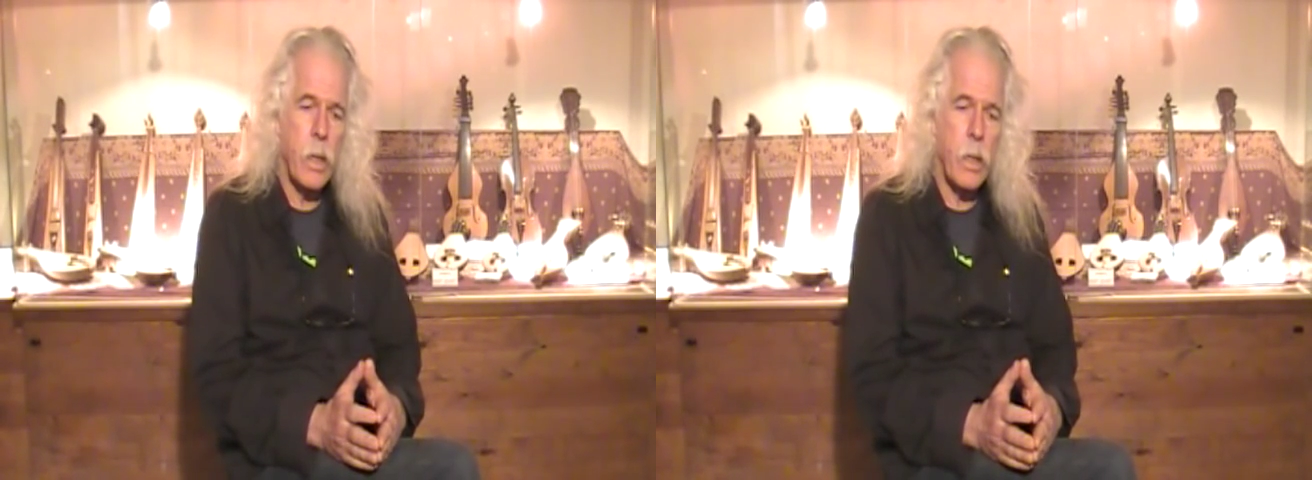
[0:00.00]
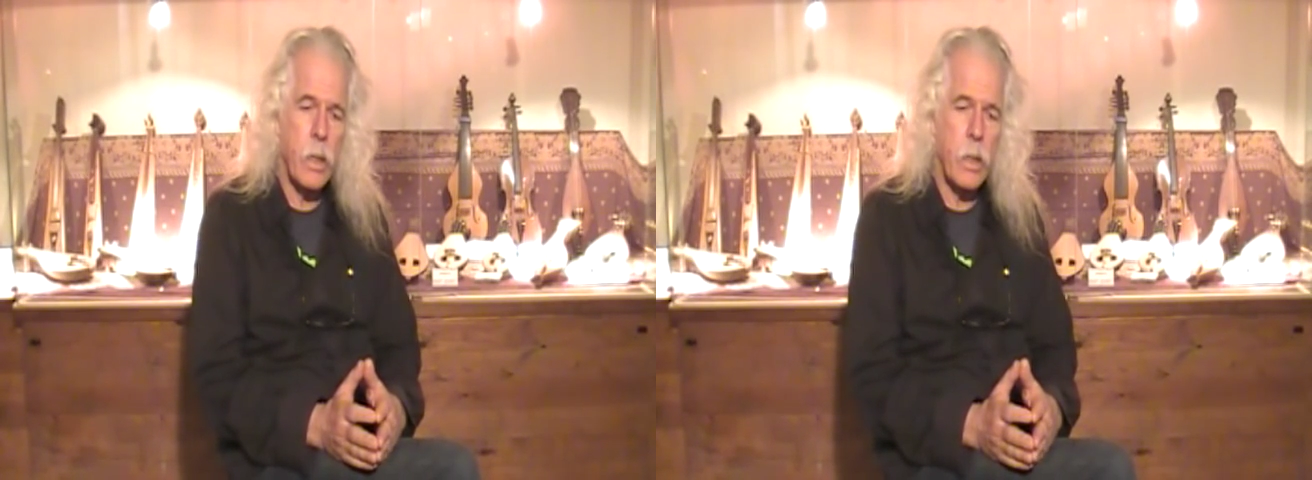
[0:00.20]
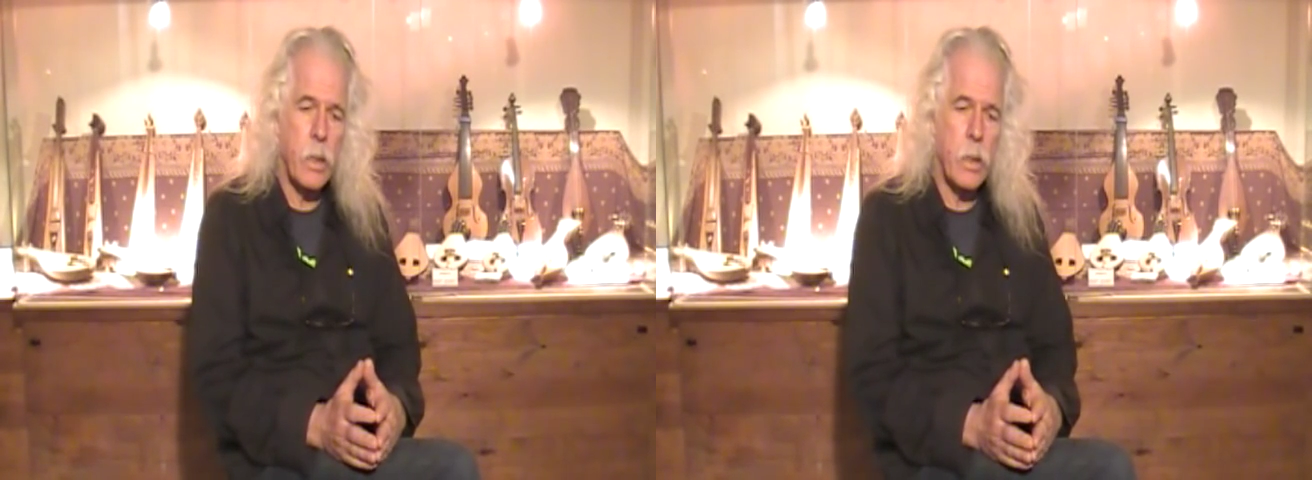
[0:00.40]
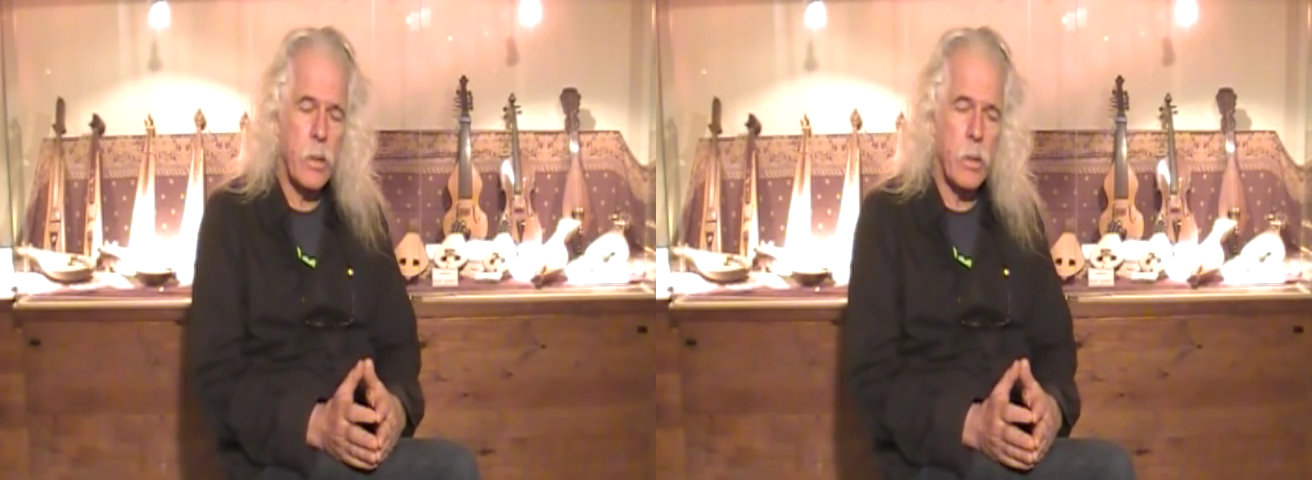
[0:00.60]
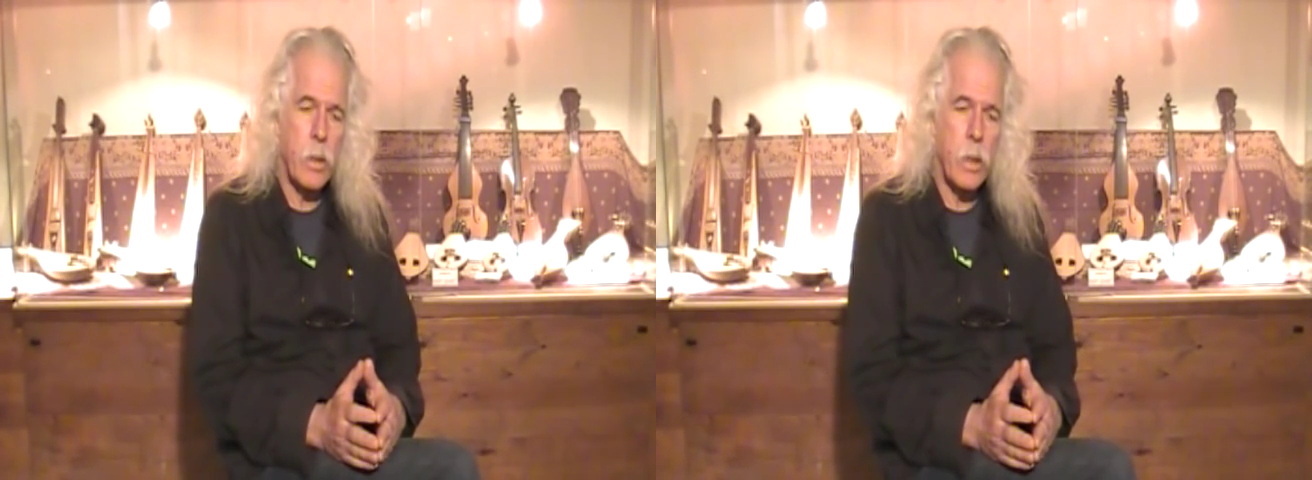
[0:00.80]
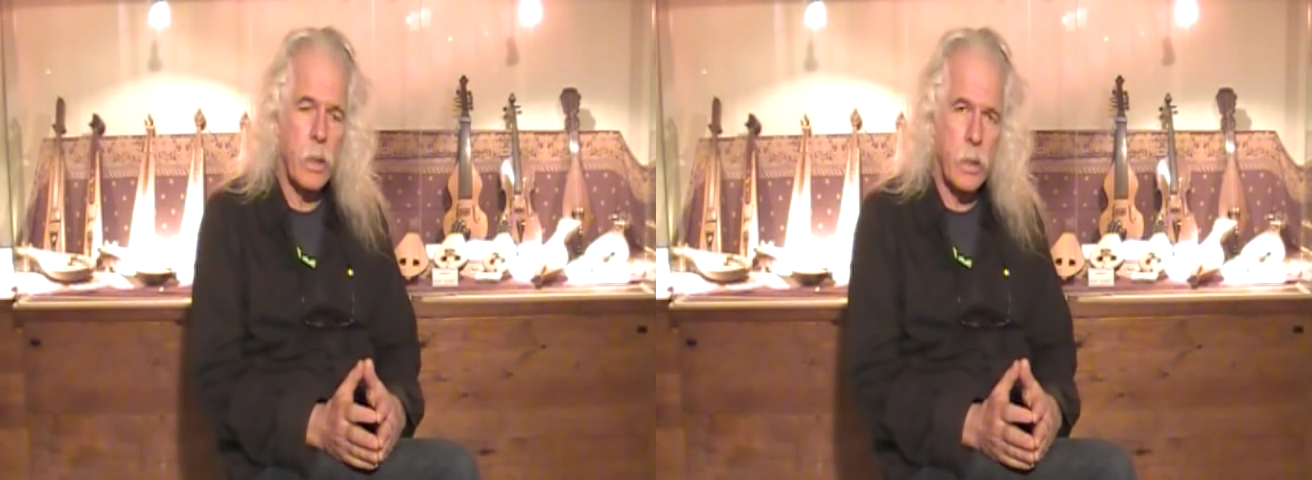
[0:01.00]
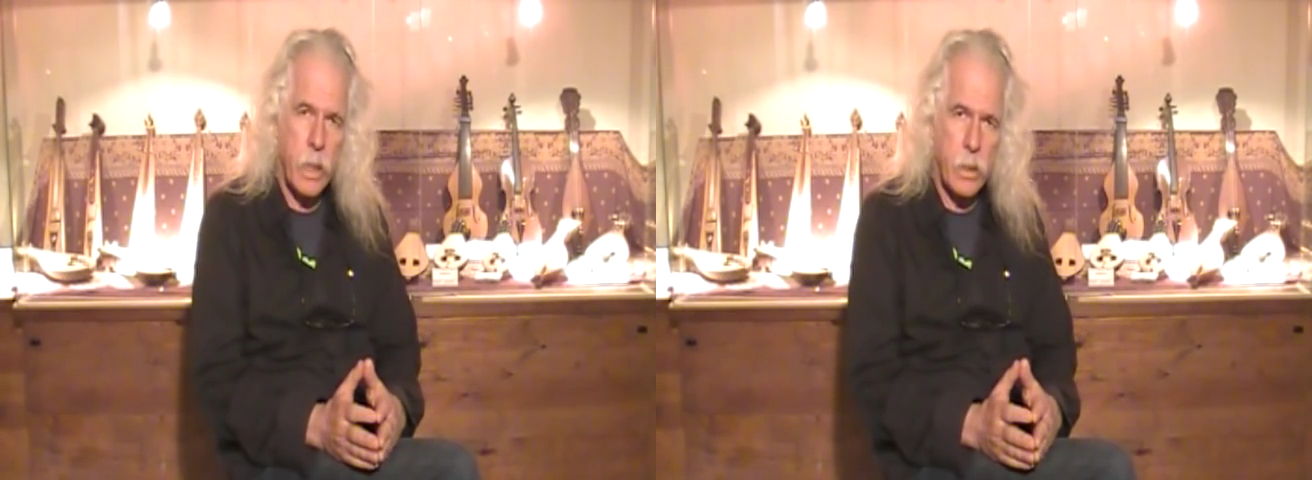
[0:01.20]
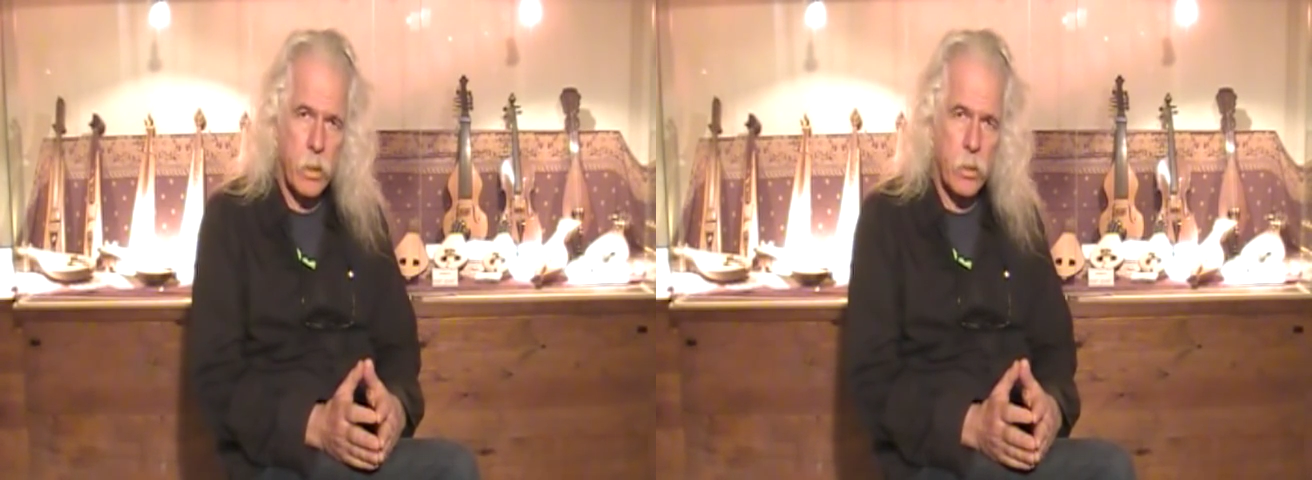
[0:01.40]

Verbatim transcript: and attend our